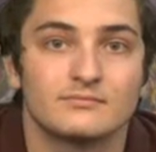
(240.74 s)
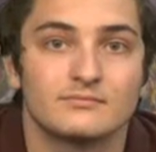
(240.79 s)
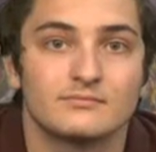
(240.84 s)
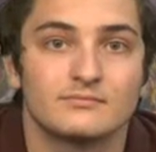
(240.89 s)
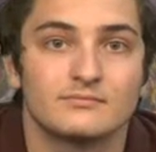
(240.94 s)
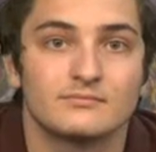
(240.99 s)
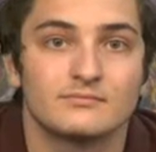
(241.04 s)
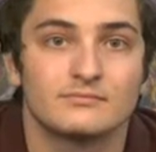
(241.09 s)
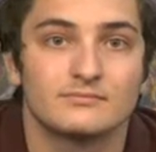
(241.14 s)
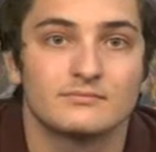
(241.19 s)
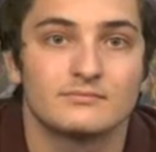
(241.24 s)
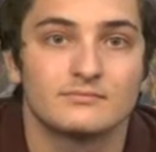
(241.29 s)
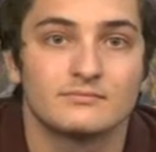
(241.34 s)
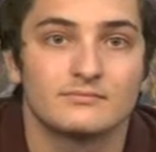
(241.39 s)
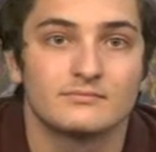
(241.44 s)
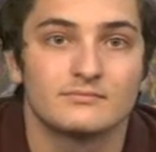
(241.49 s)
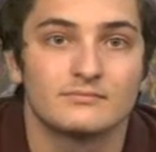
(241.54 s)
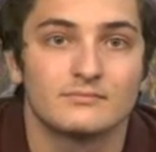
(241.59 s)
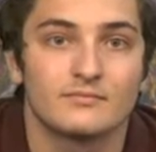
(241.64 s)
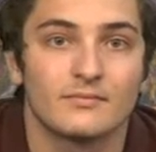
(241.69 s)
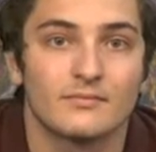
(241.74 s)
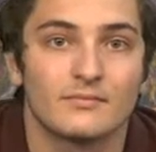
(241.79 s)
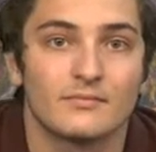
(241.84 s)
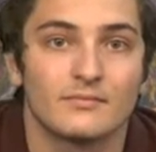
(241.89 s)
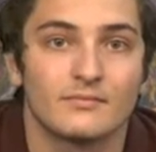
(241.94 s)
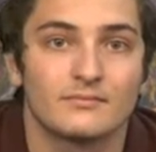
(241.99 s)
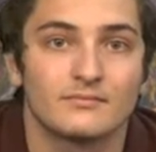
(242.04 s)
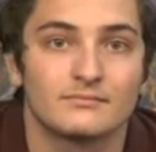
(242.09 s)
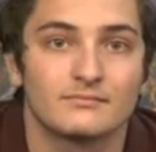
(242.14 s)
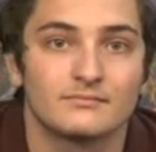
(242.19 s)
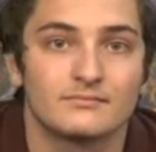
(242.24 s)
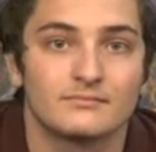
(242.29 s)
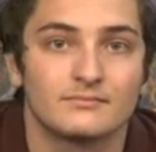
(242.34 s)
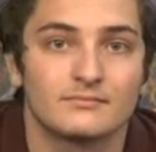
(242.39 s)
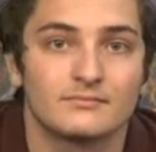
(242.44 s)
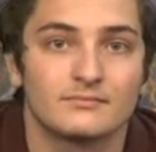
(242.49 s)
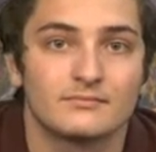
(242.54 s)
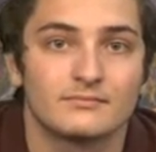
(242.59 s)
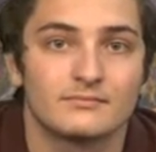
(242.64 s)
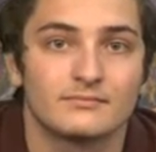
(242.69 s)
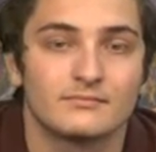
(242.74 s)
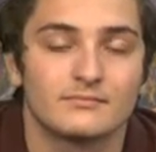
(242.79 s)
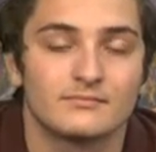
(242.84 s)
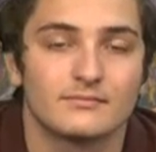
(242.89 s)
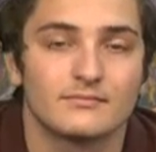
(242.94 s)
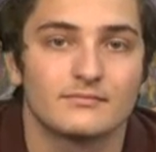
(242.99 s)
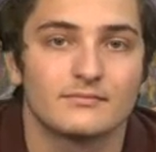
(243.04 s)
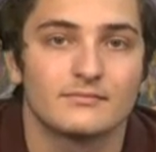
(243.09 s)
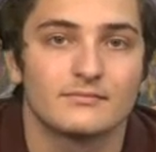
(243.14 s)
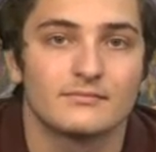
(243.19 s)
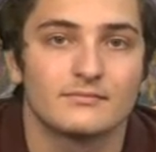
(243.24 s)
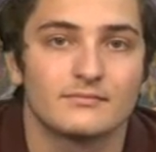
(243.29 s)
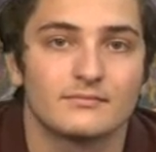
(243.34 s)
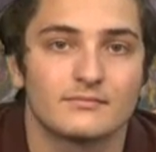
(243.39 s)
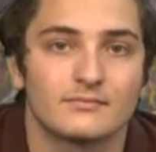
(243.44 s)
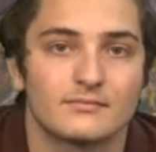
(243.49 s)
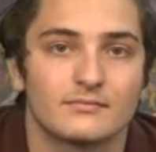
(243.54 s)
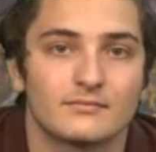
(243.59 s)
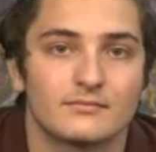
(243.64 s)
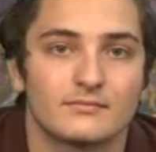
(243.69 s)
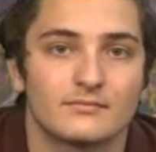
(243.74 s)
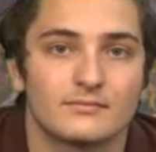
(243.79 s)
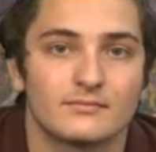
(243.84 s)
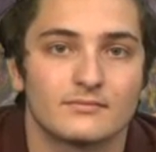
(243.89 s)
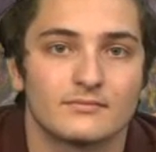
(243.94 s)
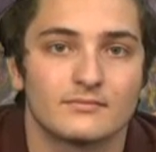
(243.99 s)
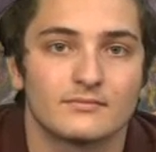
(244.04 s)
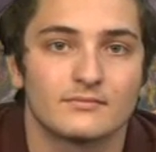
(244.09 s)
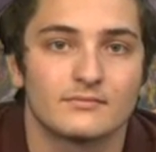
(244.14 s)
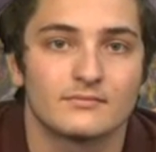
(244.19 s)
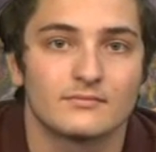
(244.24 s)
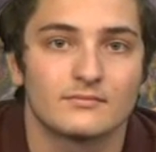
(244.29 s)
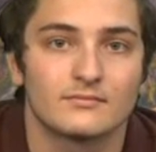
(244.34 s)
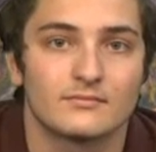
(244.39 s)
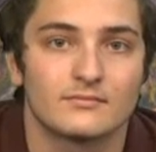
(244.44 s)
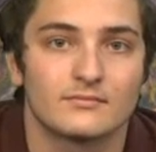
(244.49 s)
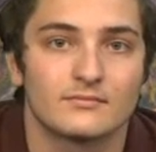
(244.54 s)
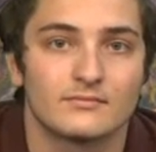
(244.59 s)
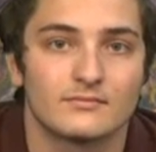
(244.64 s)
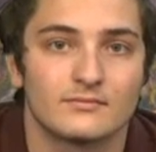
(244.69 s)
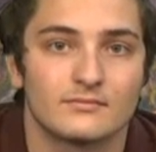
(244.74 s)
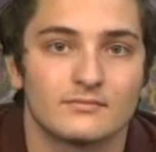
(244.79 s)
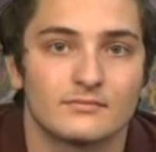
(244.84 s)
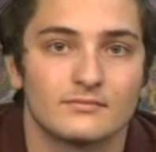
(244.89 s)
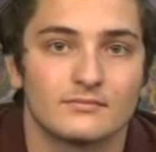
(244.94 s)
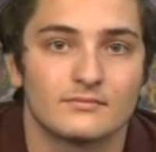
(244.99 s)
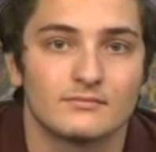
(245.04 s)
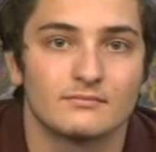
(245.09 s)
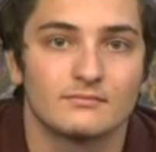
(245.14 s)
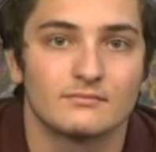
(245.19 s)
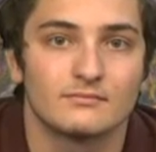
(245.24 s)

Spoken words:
(silent)